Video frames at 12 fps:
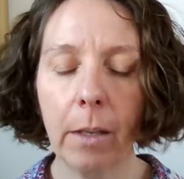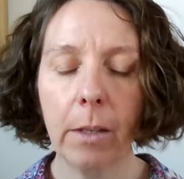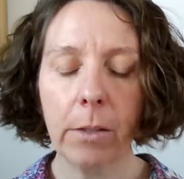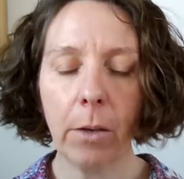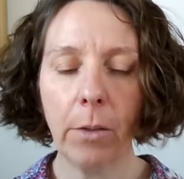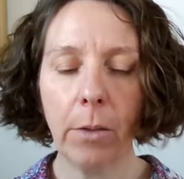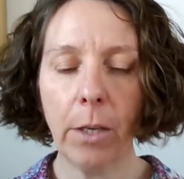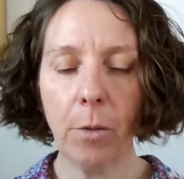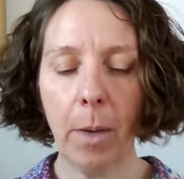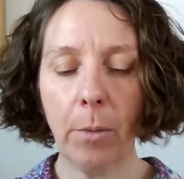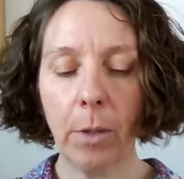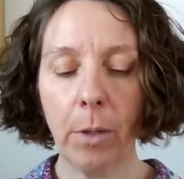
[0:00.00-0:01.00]
So then you
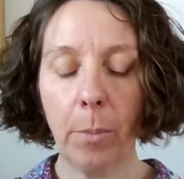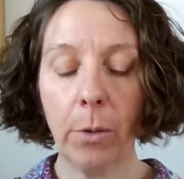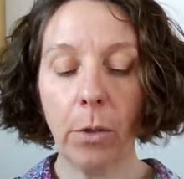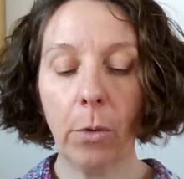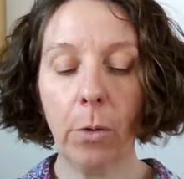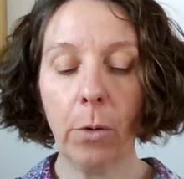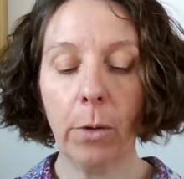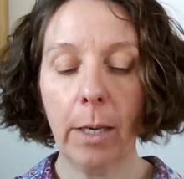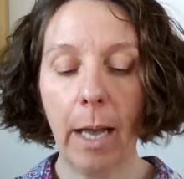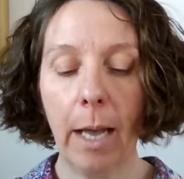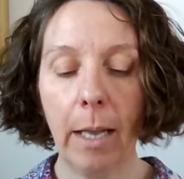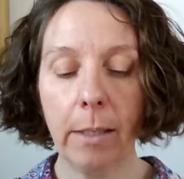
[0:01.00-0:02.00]
might want to put your
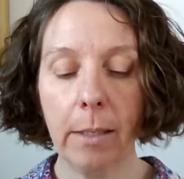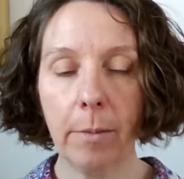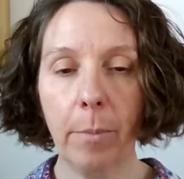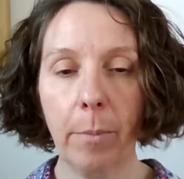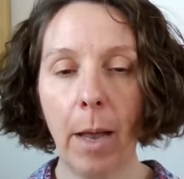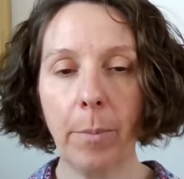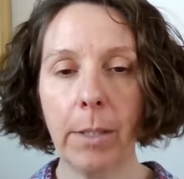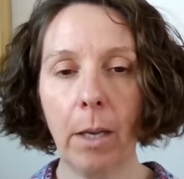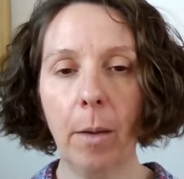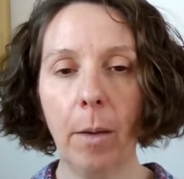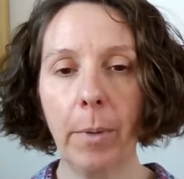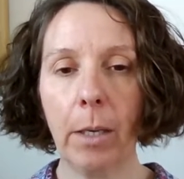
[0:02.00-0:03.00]
hand perhaps
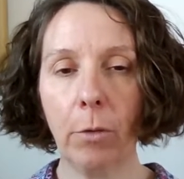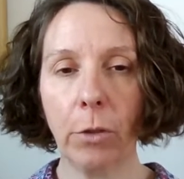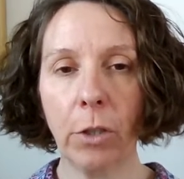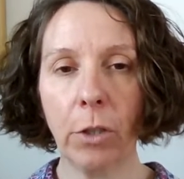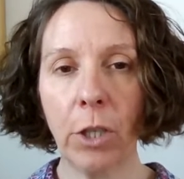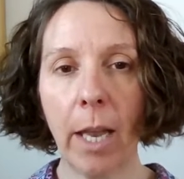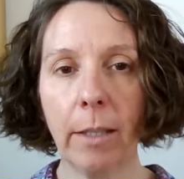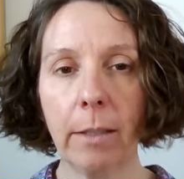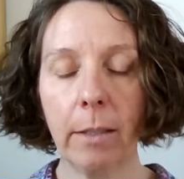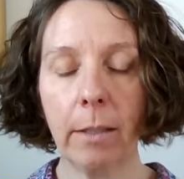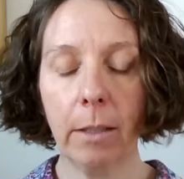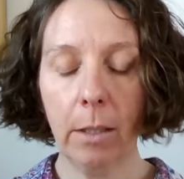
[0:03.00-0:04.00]
up here on your
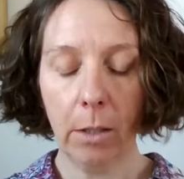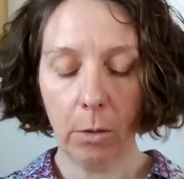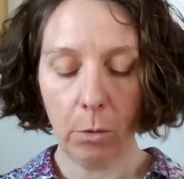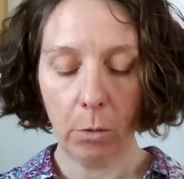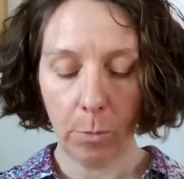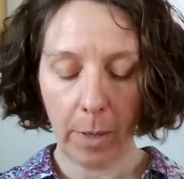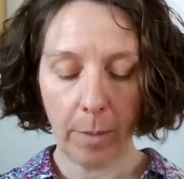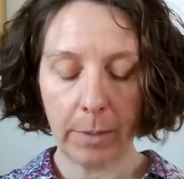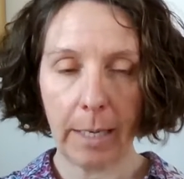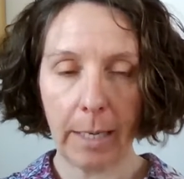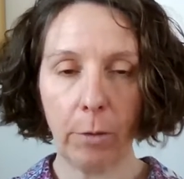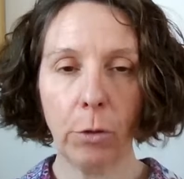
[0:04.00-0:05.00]
chest or perhaps
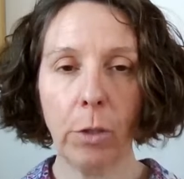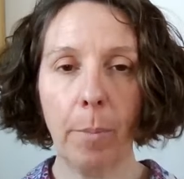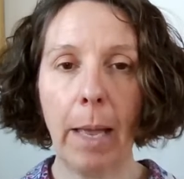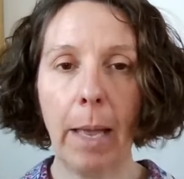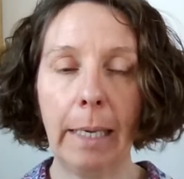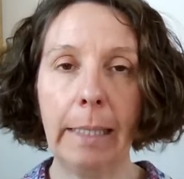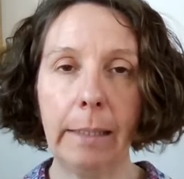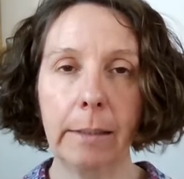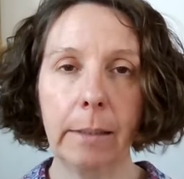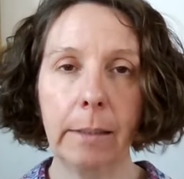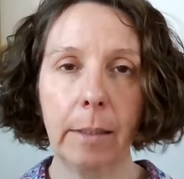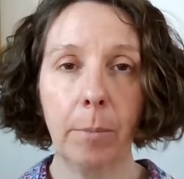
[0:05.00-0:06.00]
down on your belly,
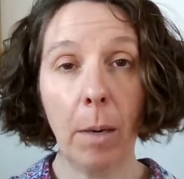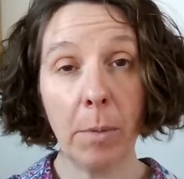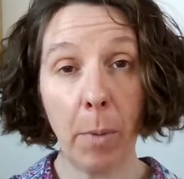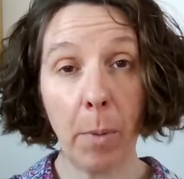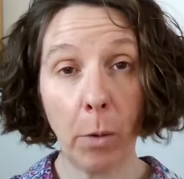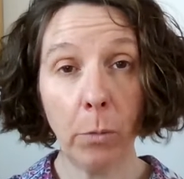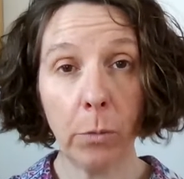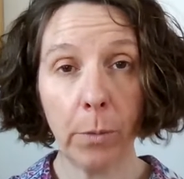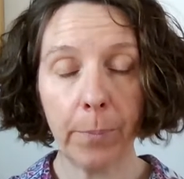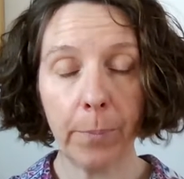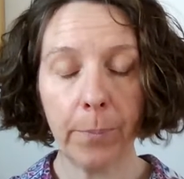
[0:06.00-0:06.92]
perhaps both.